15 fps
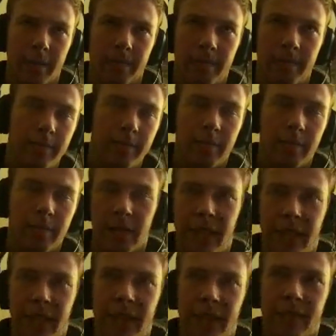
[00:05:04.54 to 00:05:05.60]
I,
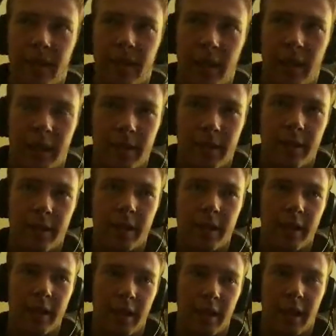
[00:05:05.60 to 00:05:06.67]
yeah,
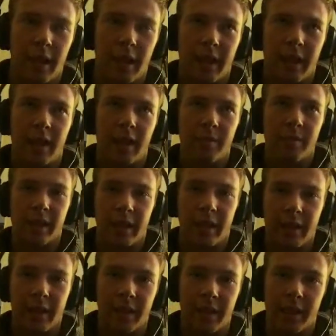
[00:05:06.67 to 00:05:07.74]
like just like it
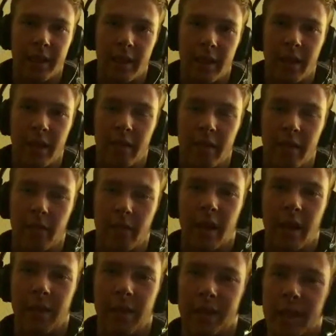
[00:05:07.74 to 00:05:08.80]
comes later. It's not
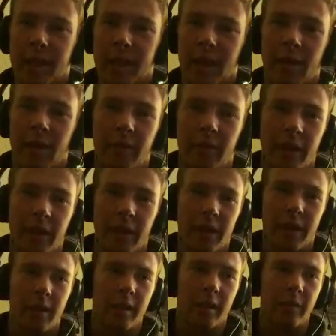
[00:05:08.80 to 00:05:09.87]
what happens now.
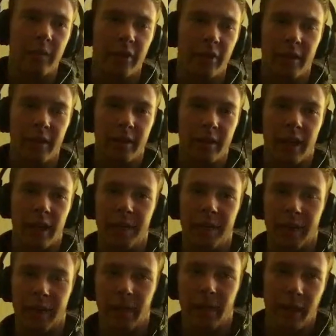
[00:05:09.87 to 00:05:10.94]
Like there's more
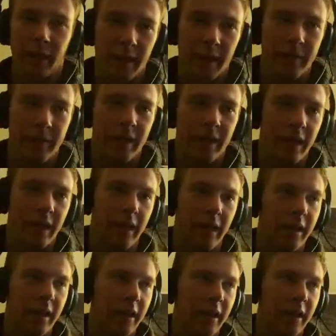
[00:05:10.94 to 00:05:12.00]
time to develop. You
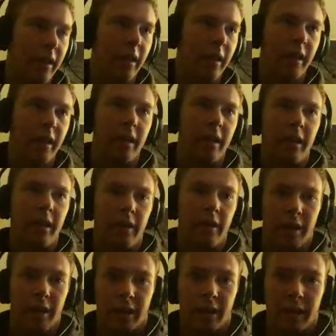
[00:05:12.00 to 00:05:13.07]
got,
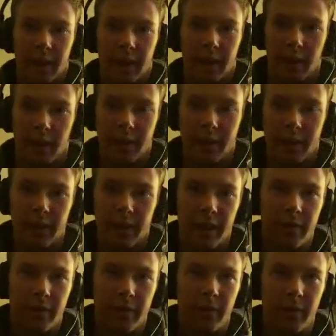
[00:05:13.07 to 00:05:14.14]
you're not going to get a
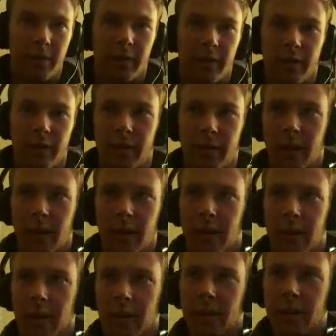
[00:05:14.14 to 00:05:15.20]
contract for
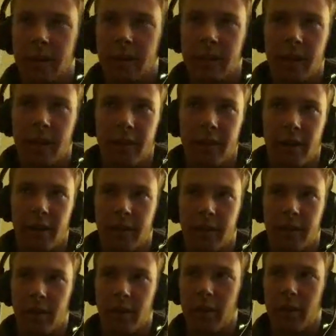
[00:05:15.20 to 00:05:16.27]
like at least until you're
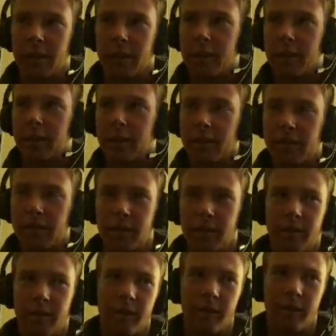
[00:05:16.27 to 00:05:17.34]
out of college.
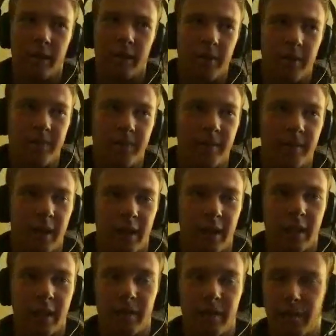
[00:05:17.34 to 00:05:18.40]
So
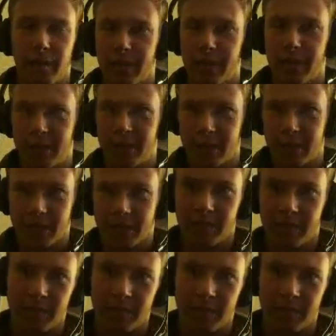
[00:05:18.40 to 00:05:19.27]
like just be patient.